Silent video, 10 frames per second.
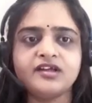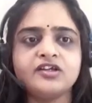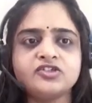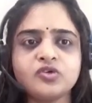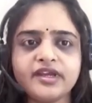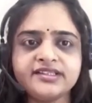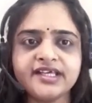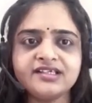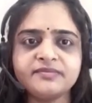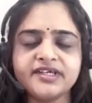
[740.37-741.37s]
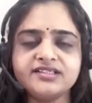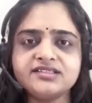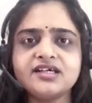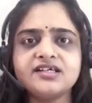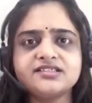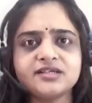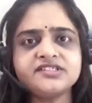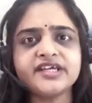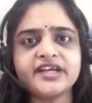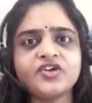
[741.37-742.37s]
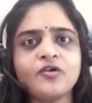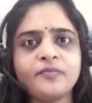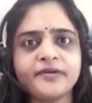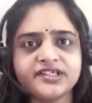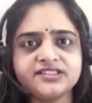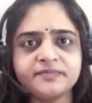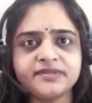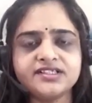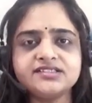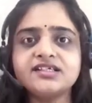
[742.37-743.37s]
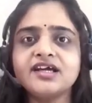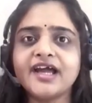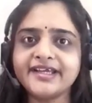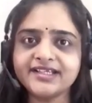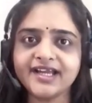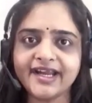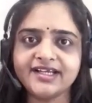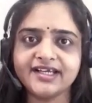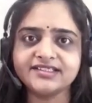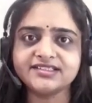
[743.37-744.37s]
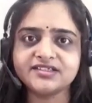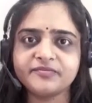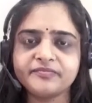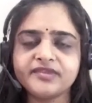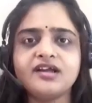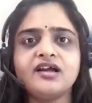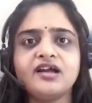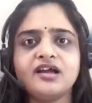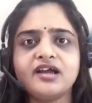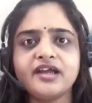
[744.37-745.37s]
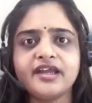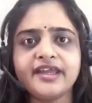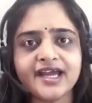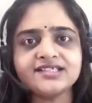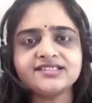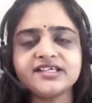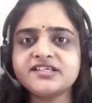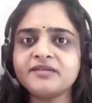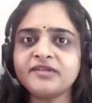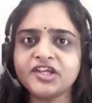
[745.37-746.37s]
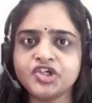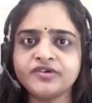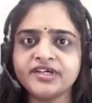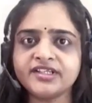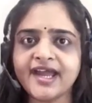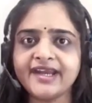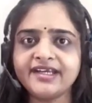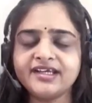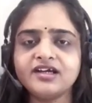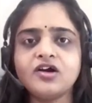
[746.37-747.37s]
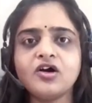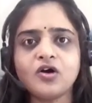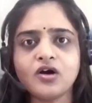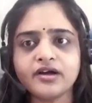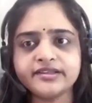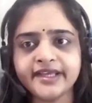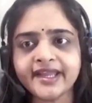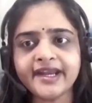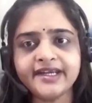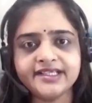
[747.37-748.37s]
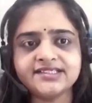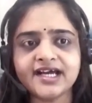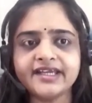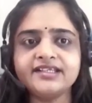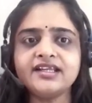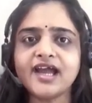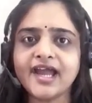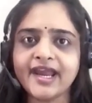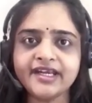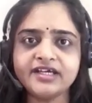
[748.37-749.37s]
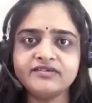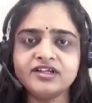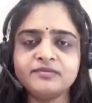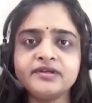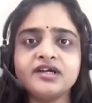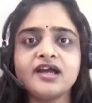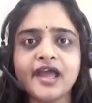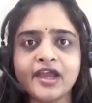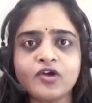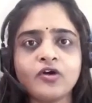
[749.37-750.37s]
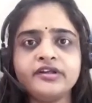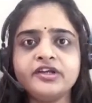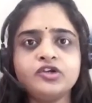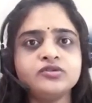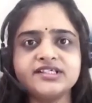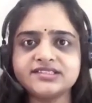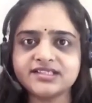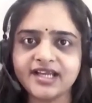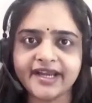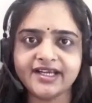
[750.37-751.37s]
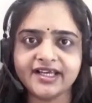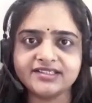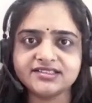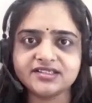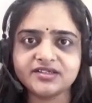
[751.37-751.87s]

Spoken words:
So ethics means some set of principles and guidelines. AI system ensure that they can design and develop according to these guidelines.